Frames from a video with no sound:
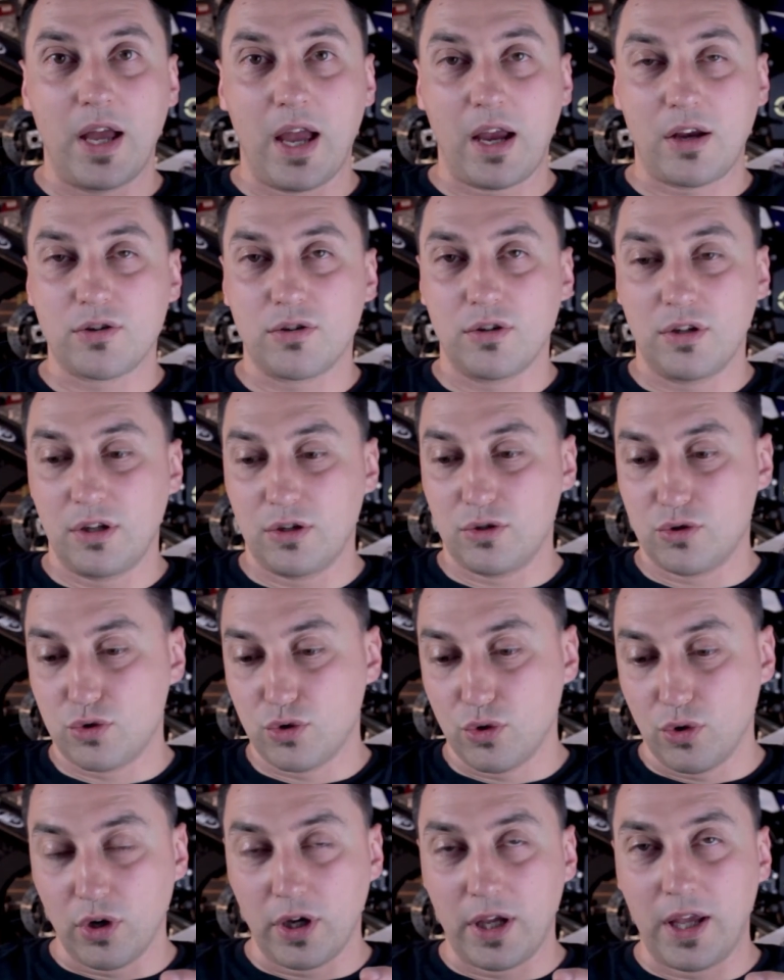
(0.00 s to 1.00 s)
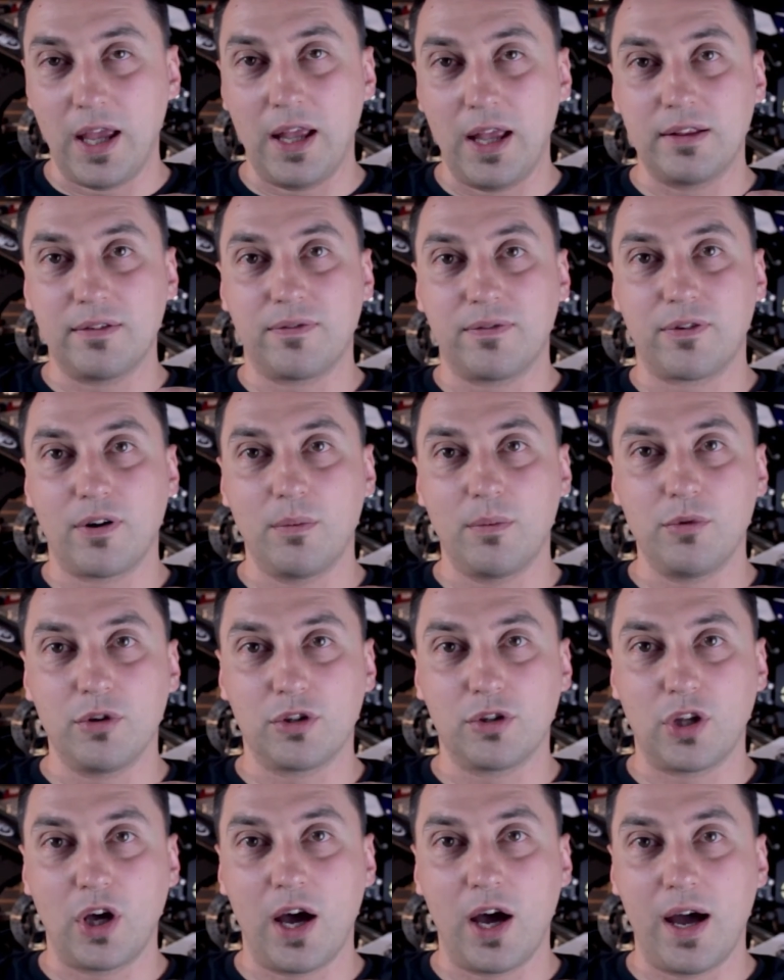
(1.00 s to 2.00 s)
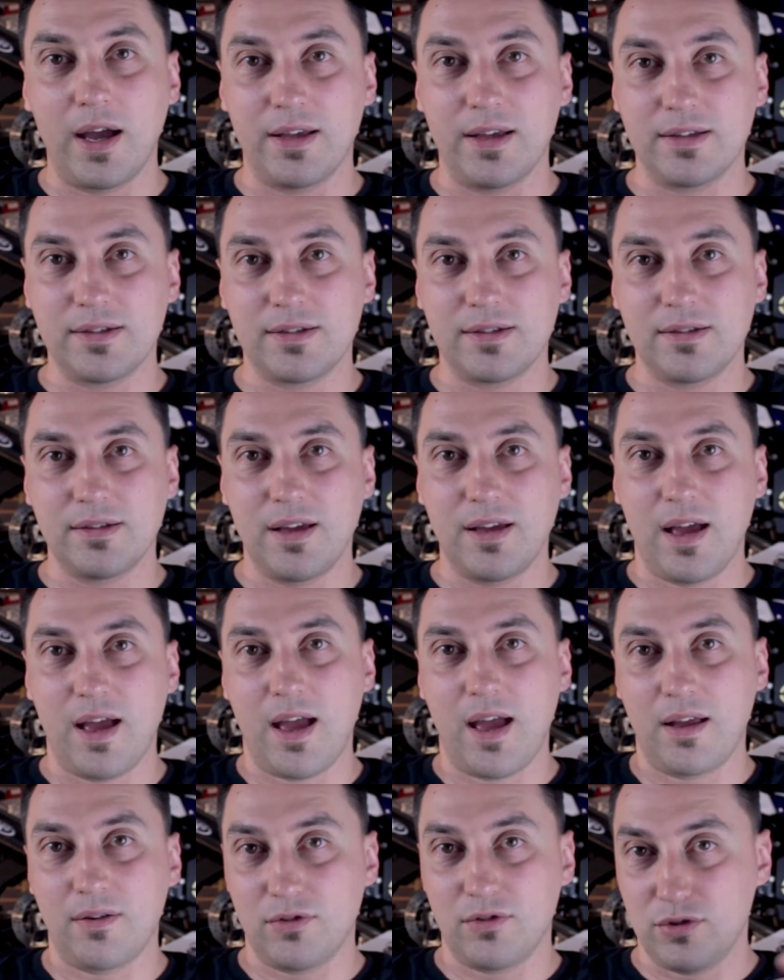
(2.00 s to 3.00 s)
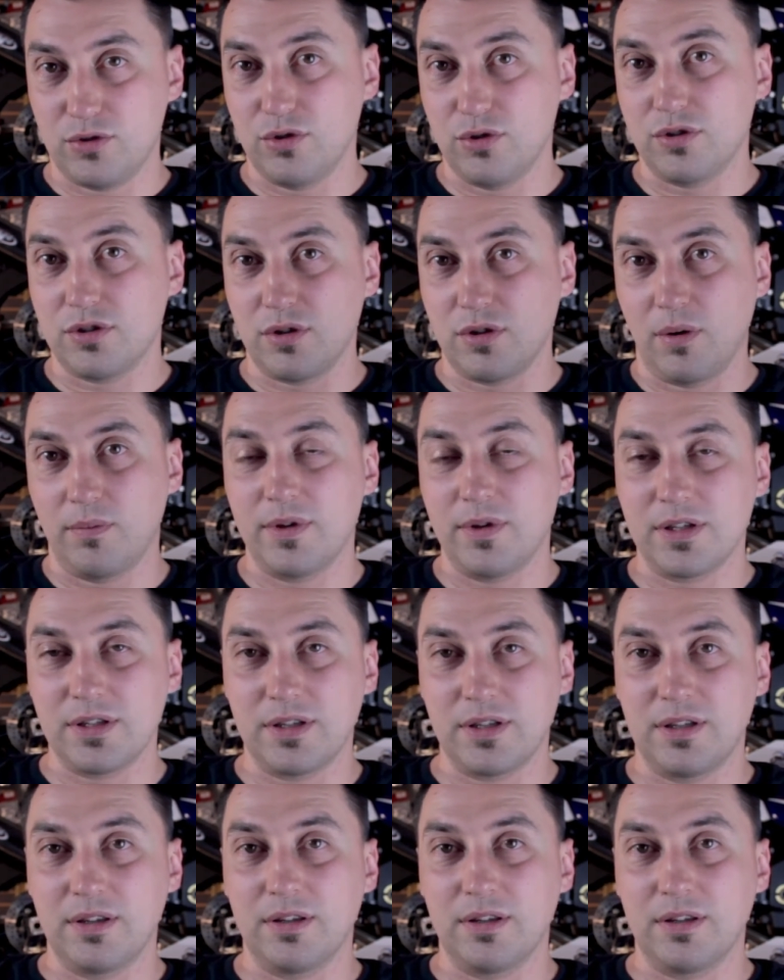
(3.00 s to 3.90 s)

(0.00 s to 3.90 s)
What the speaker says: actually draw heat from your tires and reduce obviously